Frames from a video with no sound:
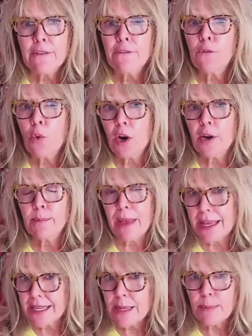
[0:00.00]
For
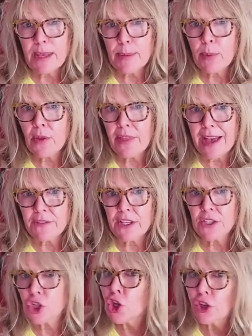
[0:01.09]
many people, that
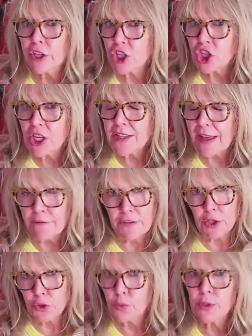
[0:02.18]
feels nourishing, that
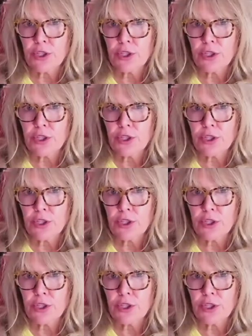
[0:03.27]
feels